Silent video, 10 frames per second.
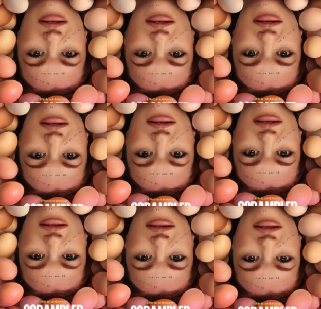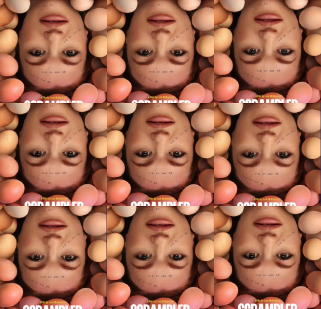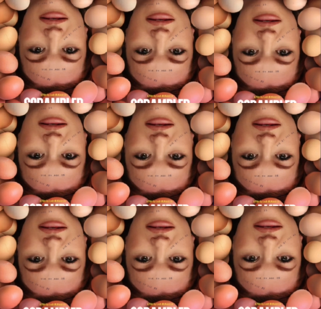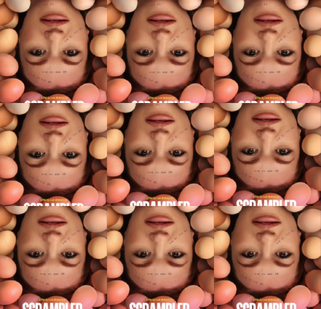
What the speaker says: The person shown says nothing.